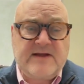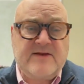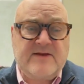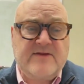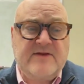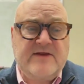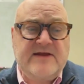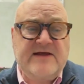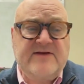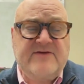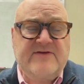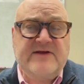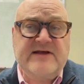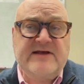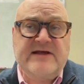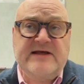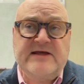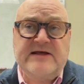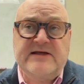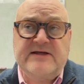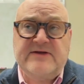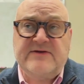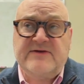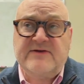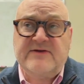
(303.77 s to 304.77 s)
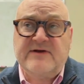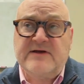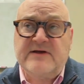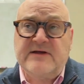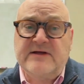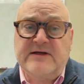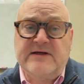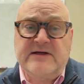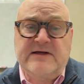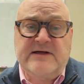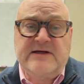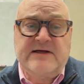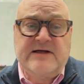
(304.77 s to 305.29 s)
This is
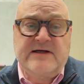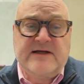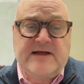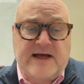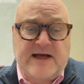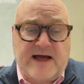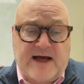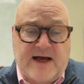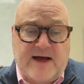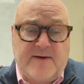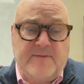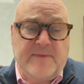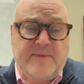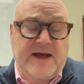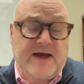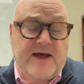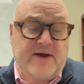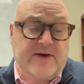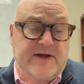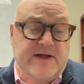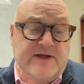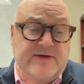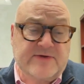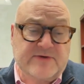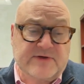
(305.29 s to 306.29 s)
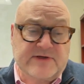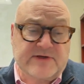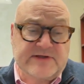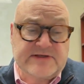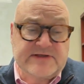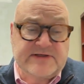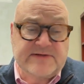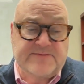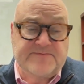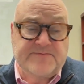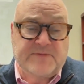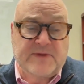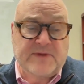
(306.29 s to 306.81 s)
compound
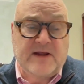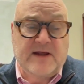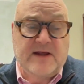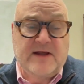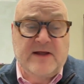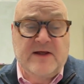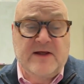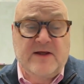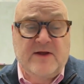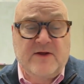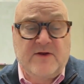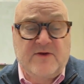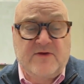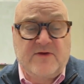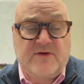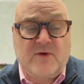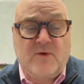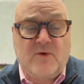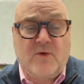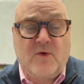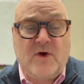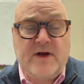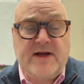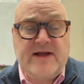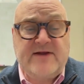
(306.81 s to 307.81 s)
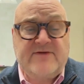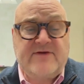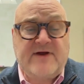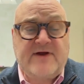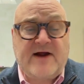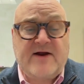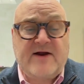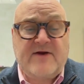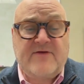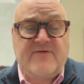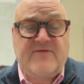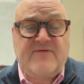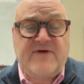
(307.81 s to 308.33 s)
interest. So what is
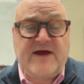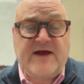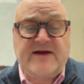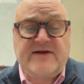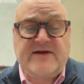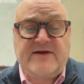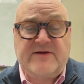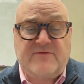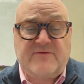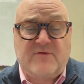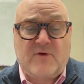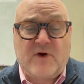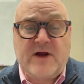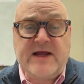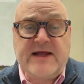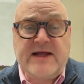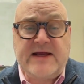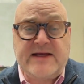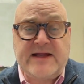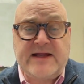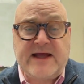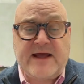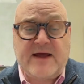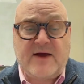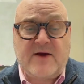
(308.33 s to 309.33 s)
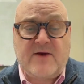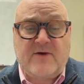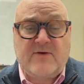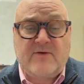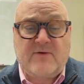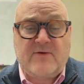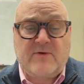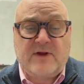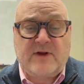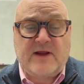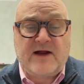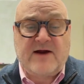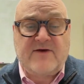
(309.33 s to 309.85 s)
our effective rate now?
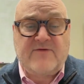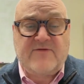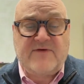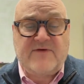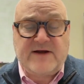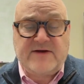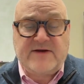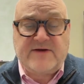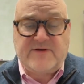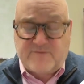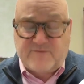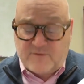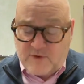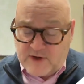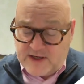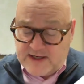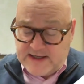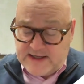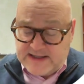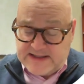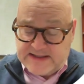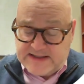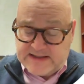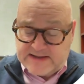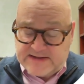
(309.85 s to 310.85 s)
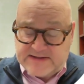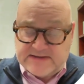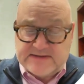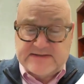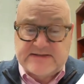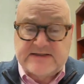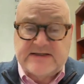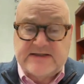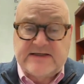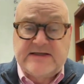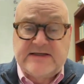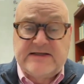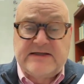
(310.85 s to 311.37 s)
Well, our effective rate
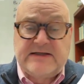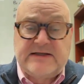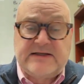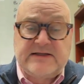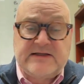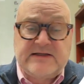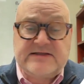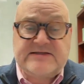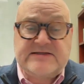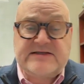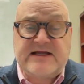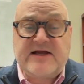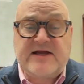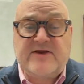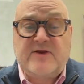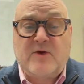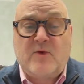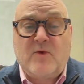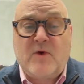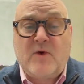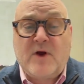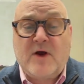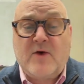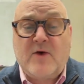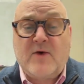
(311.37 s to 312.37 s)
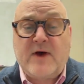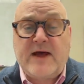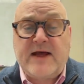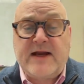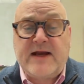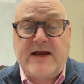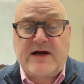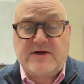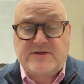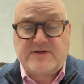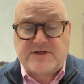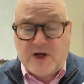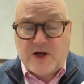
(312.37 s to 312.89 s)
is, let's take the 108,
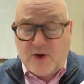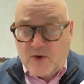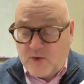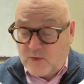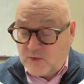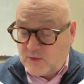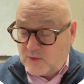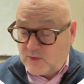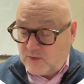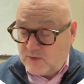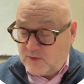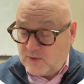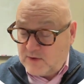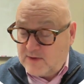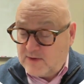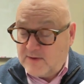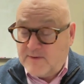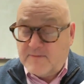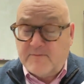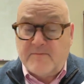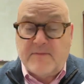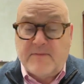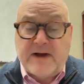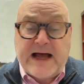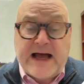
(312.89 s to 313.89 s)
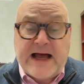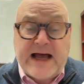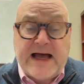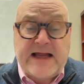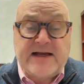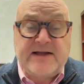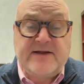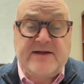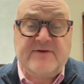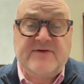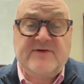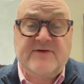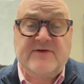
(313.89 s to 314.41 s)
our total,
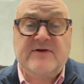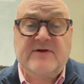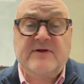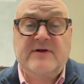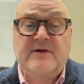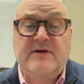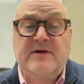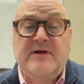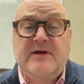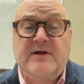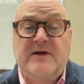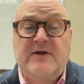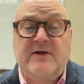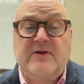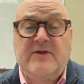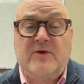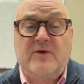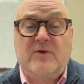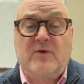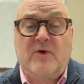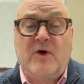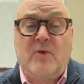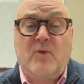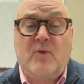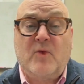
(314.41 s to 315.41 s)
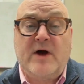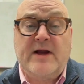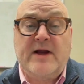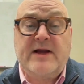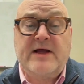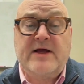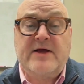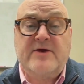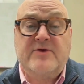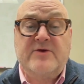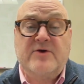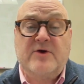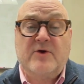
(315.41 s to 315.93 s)
minus the
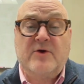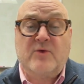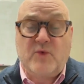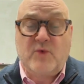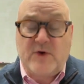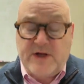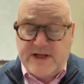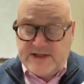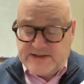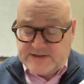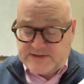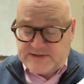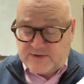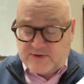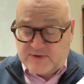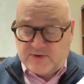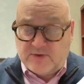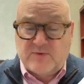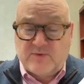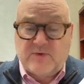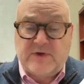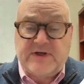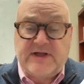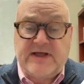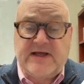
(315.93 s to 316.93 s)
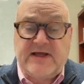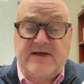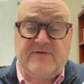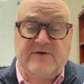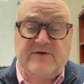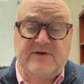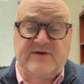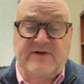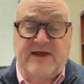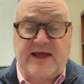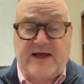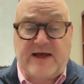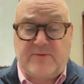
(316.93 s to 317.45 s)
100 original would give
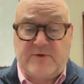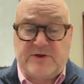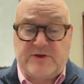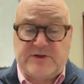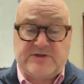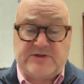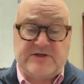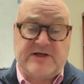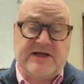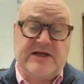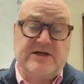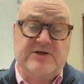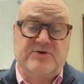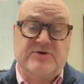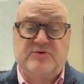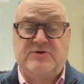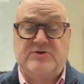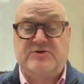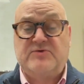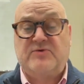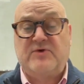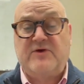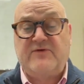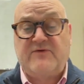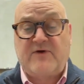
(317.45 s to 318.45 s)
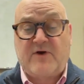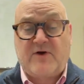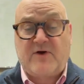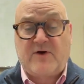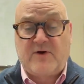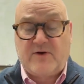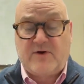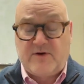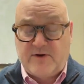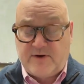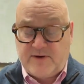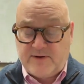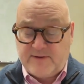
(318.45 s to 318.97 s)
us how much interest we've
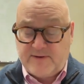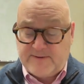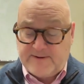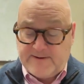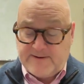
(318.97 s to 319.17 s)
earned,